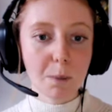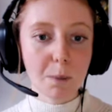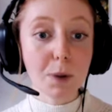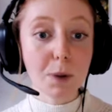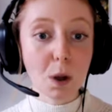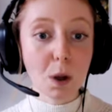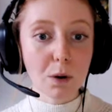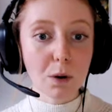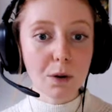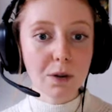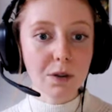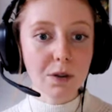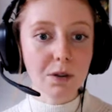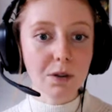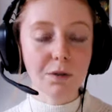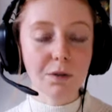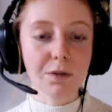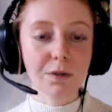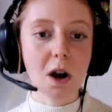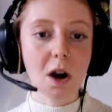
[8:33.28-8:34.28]
blocks
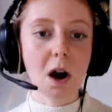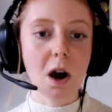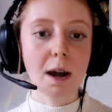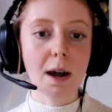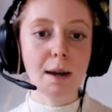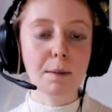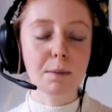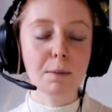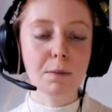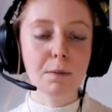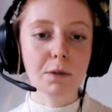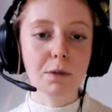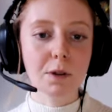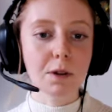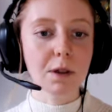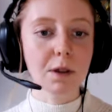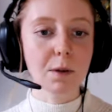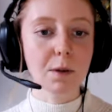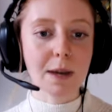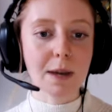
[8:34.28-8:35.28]
of time
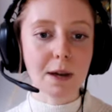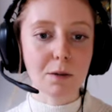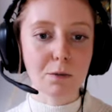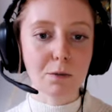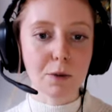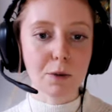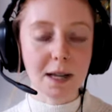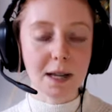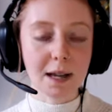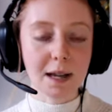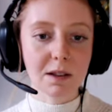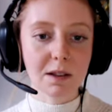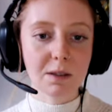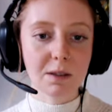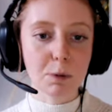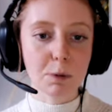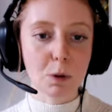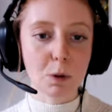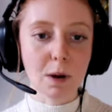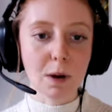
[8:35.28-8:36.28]
so that we can really
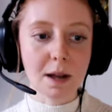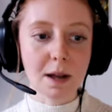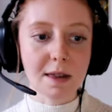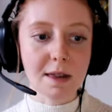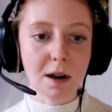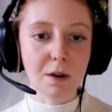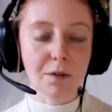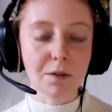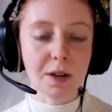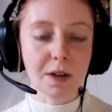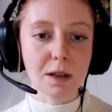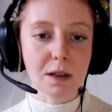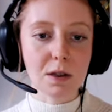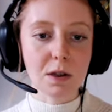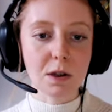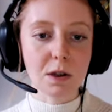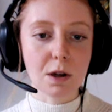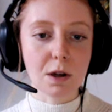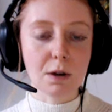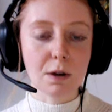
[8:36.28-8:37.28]
explore and delve
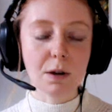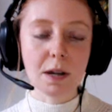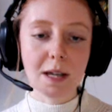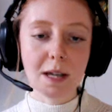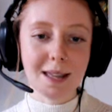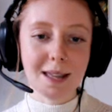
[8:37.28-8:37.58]
into